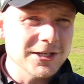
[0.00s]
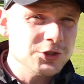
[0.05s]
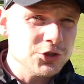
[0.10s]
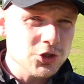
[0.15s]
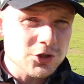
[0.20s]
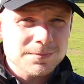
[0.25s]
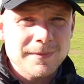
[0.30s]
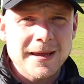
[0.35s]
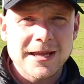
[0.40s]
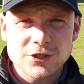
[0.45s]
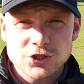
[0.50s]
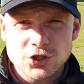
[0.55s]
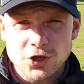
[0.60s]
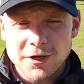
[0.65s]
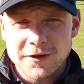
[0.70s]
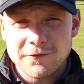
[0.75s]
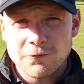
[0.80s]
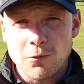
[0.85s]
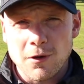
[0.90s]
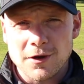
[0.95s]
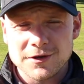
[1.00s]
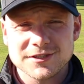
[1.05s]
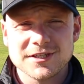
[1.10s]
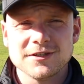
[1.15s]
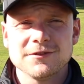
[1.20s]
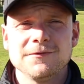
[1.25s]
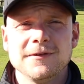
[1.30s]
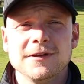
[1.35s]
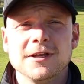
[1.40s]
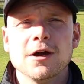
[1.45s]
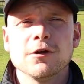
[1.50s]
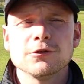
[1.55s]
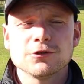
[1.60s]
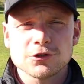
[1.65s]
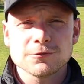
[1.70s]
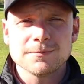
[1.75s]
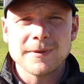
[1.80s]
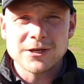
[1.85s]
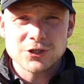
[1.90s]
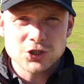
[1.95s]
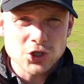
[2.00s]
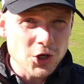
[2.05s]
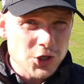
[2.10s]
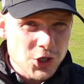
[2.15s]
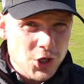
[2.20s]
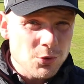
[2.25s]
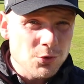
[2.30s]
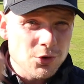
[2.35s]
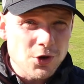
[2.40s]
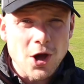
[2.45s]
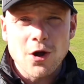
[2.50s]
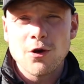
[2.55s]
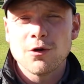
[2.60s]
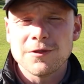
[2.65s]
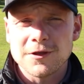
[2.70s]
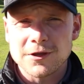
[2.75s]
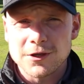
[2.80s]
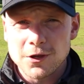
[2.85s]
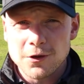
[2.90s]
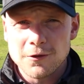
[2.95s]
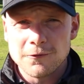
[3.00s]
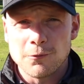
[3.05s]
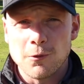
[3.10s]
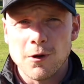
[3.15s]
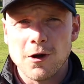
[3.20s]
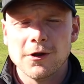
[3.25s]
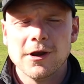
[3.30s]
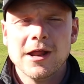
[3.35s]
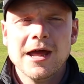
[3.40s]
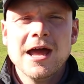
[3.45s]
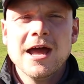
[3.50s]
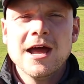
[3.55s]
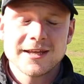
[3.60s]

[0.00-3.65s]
and just make sure you've watched this video, just make sure you know that you've won.